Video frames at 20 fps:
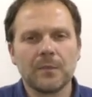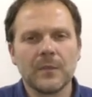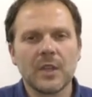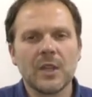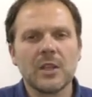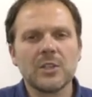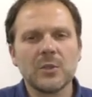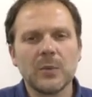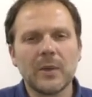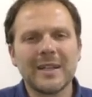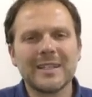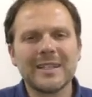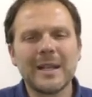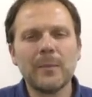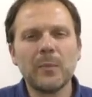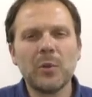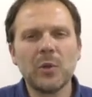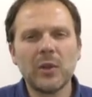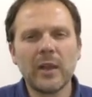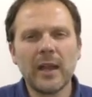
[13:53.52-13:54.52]
So an
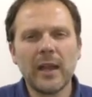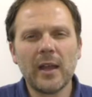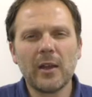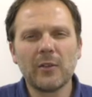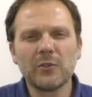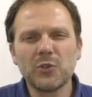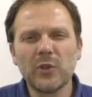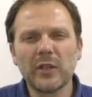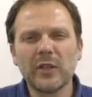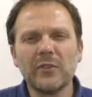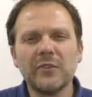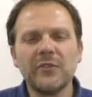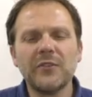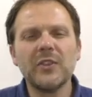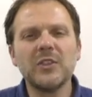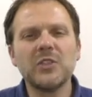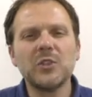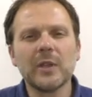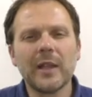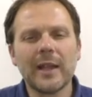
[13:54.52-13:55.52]
example there of trying to
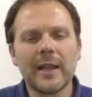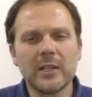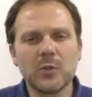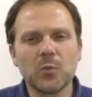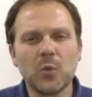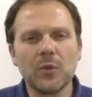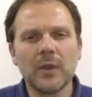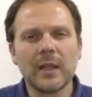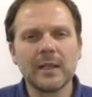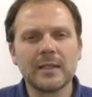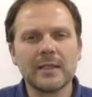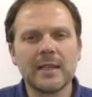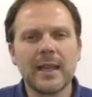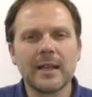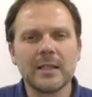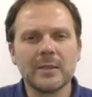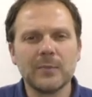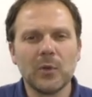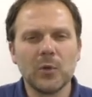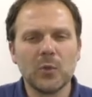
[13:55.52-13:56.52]
visualize what that
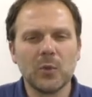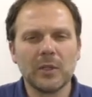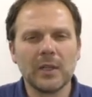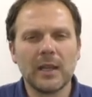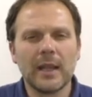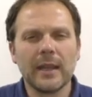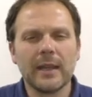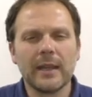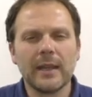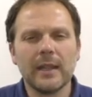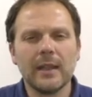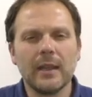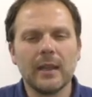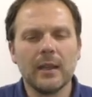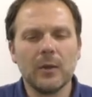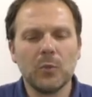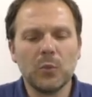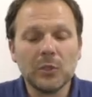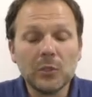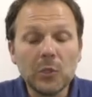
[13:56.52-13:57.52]
textbook would
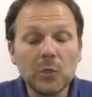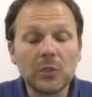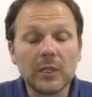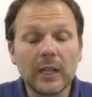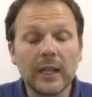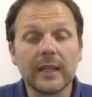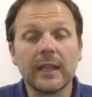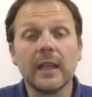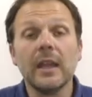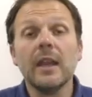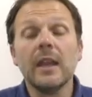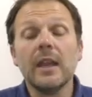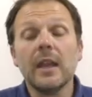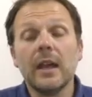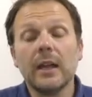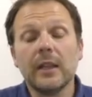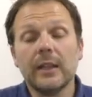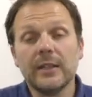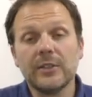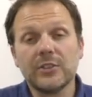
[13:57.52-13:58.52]
look like
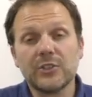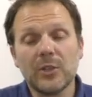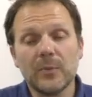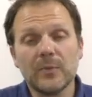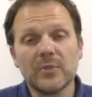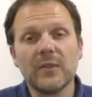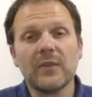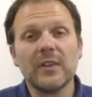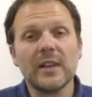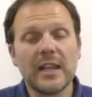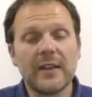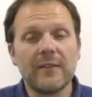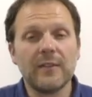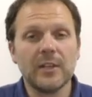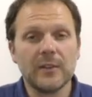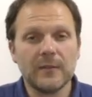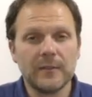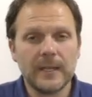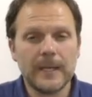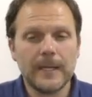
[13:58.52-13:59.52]
in terms of level
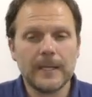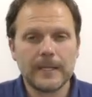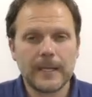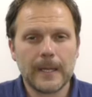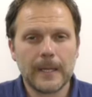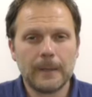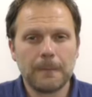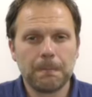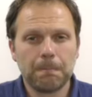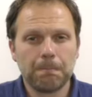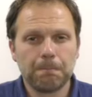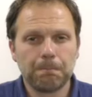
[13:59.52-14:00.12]
of detail.